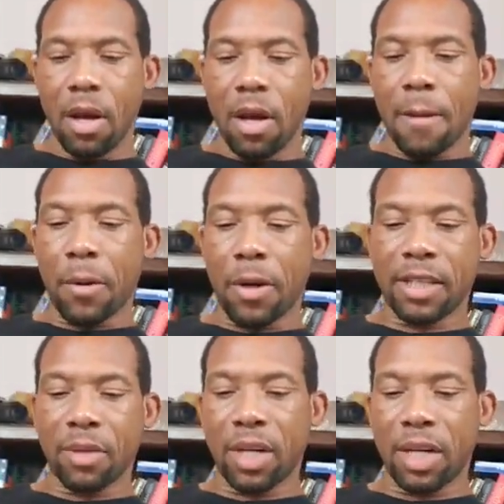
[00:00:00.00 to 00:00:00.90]
The
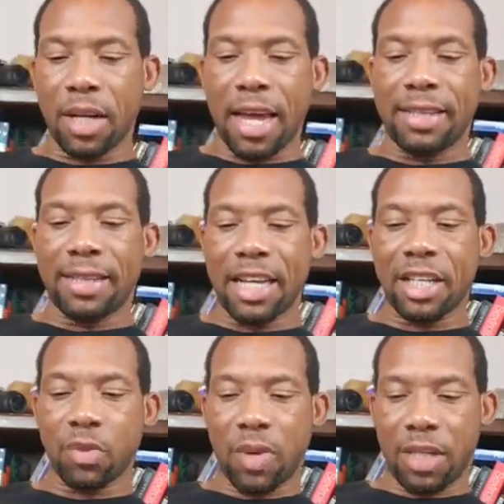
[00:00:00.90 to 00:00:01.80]
person with an
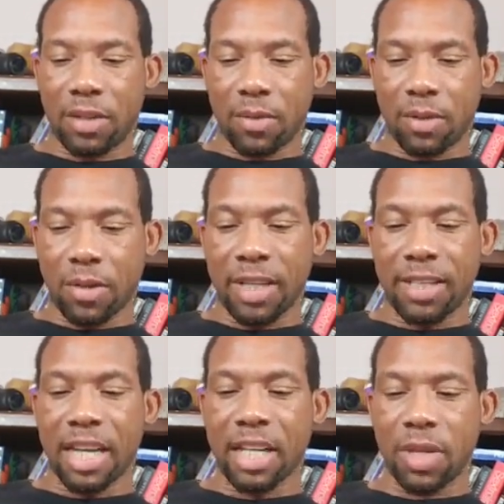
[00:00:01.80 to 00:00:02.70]

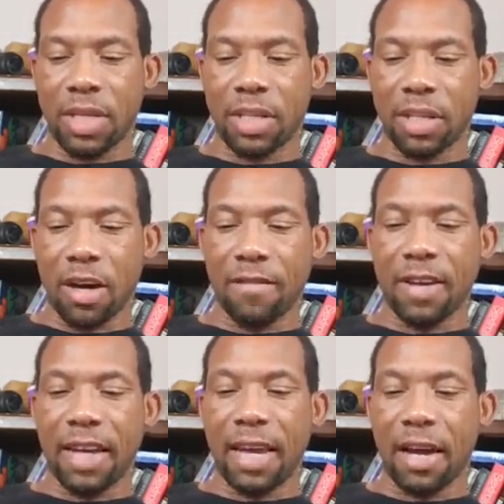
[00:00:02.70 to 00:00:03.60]
exaggeration of
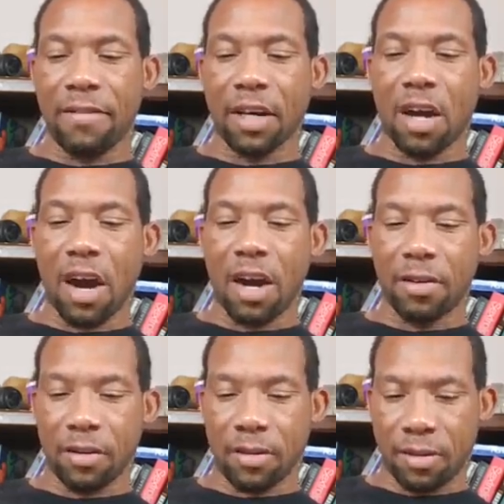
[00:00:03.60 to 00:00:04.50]
the
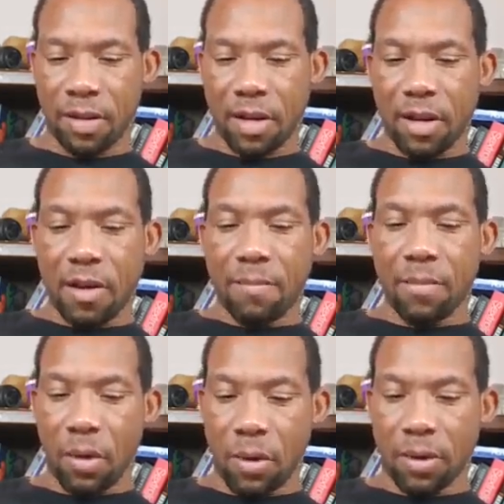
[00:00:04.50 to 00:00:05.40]
cardinal
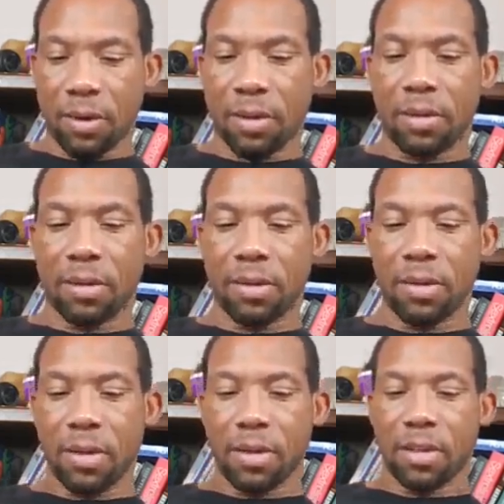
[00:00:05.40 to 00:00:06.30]
modes
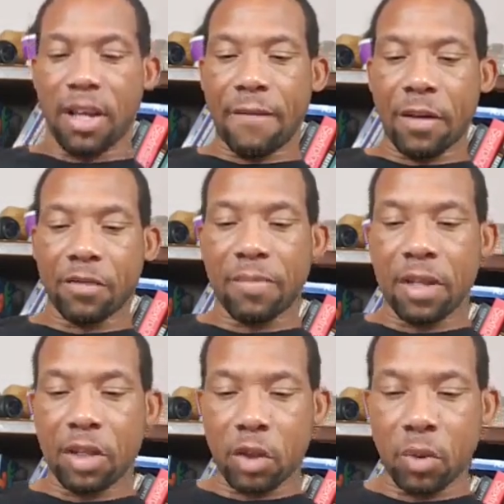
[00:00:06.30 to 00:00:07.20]
suffers from
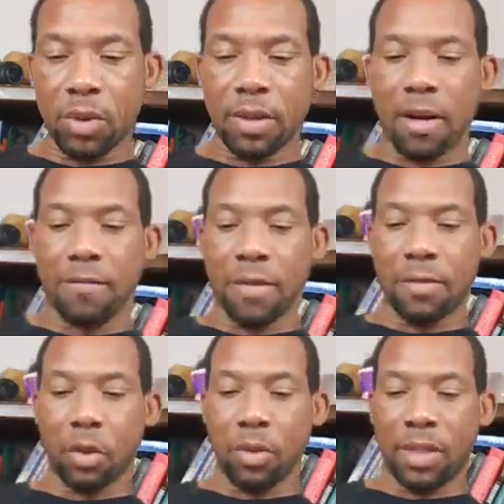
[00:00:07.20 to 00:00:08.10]
from
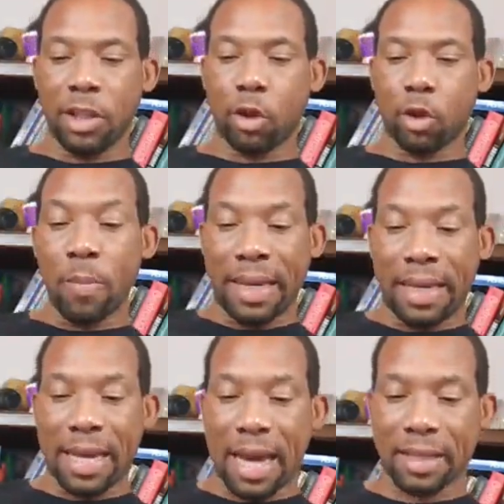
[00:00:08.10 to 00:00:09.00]
choosing too many
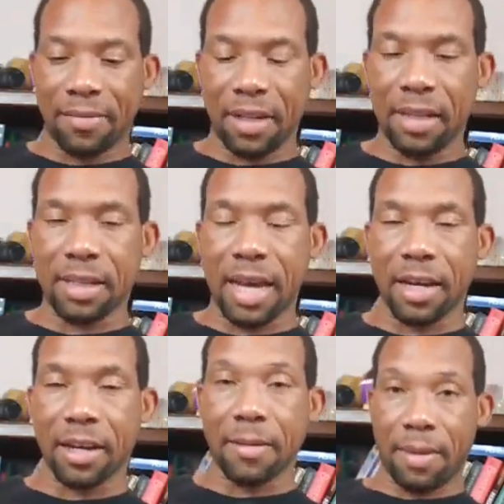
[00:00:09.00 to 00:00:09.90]
activities and
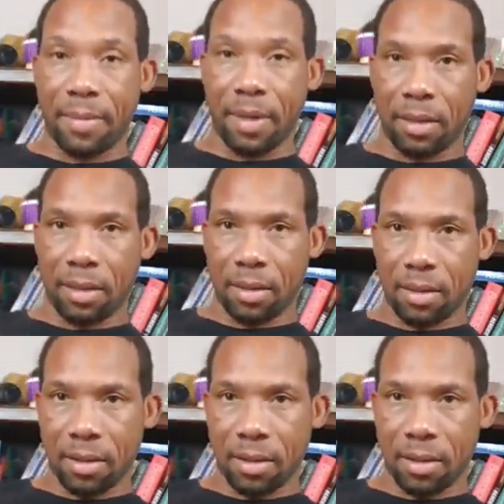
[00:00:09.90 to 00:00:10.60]
commitments.